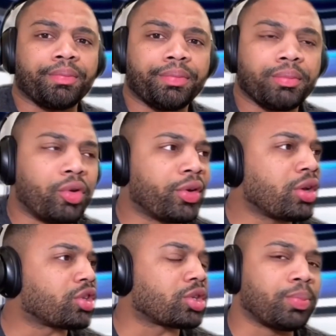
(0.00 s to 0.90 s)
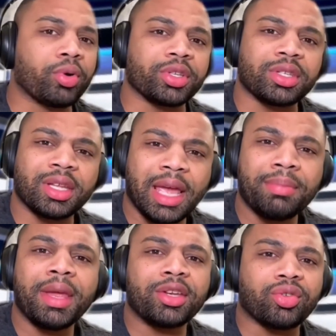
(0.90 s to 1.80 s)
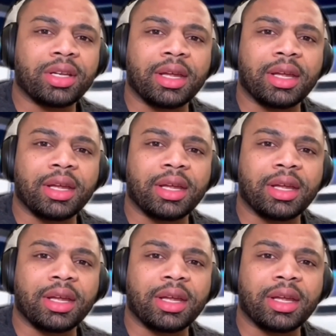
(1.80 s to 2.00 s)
Moving on to sports, the NBA trade